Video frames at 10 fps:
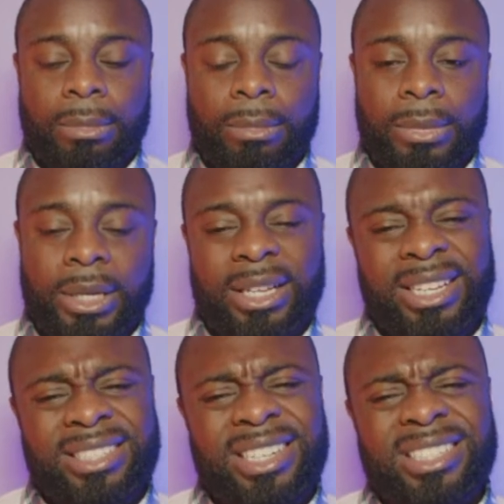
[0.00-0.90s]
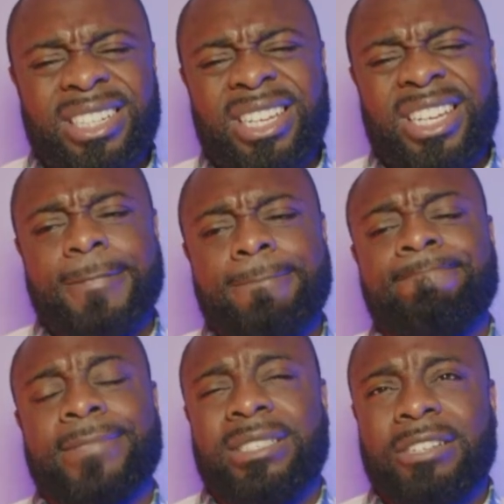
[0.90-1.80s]
It's
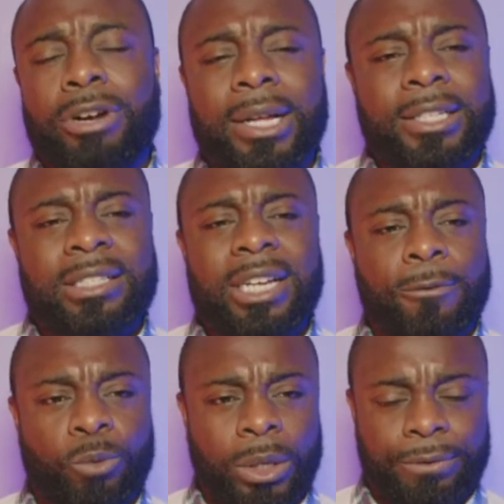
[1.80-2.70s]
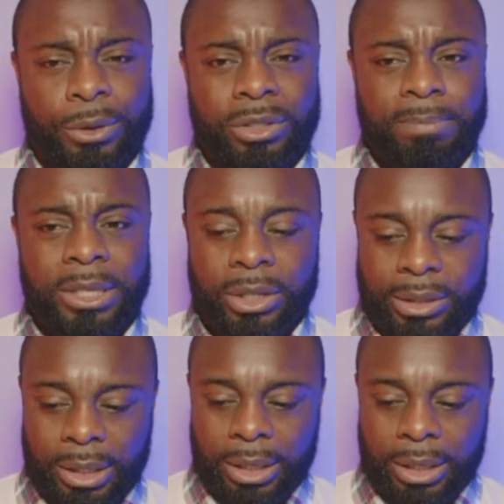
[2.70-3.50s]
a tough one, folks, because